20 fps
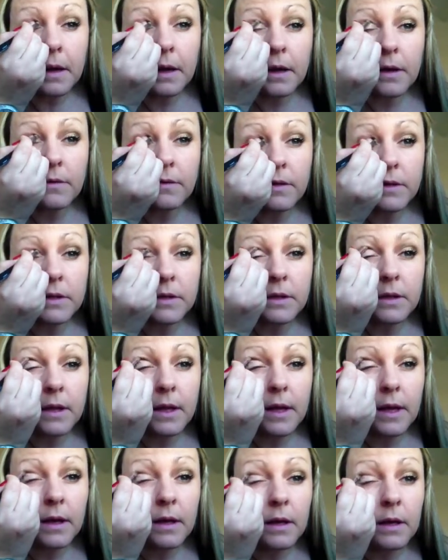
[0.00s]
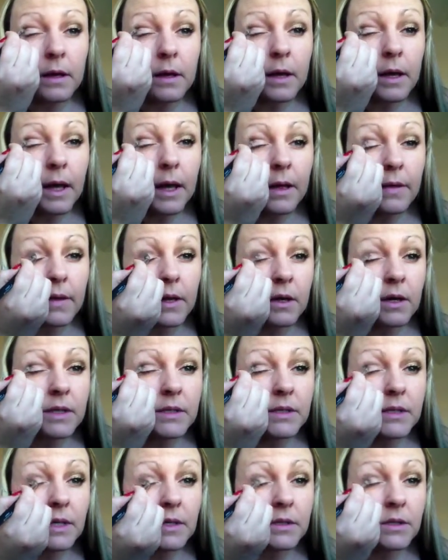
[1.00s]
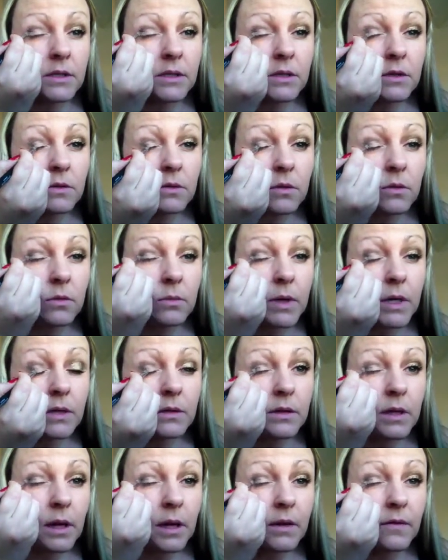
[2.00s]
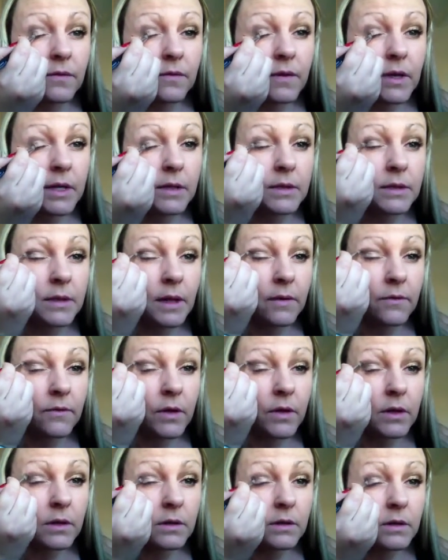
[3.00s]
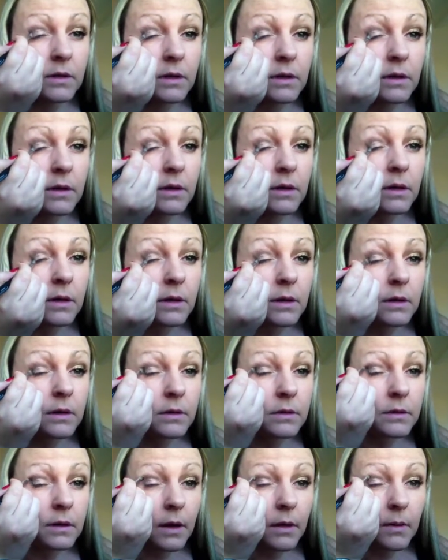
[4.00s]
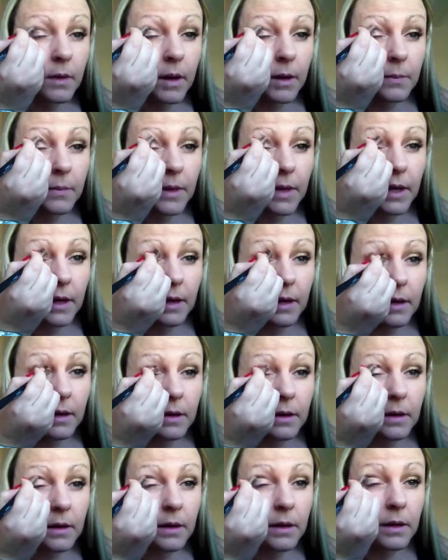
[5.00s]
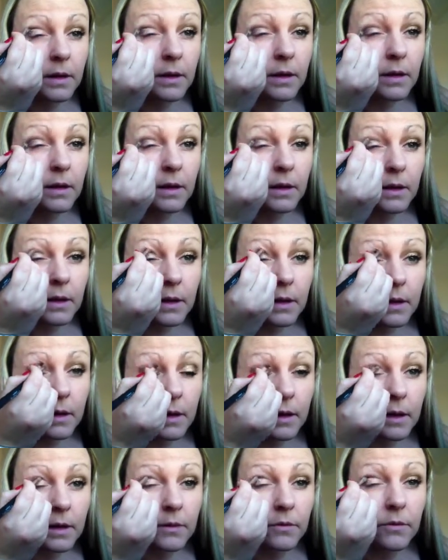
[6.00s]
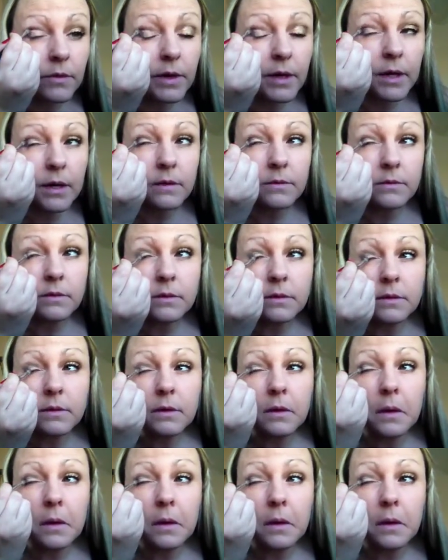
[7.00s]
over to there, and then I tend to do almost like a figure 7, so up there and around,